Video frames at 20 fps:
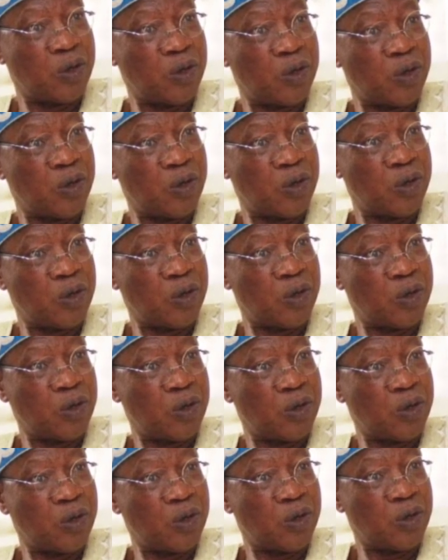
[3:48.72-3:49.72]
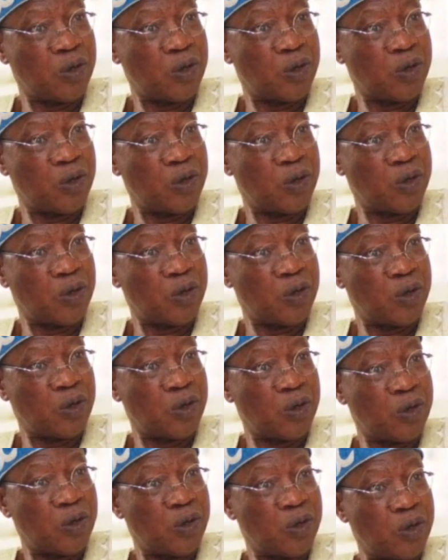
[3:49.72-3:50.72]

is so important to us. Our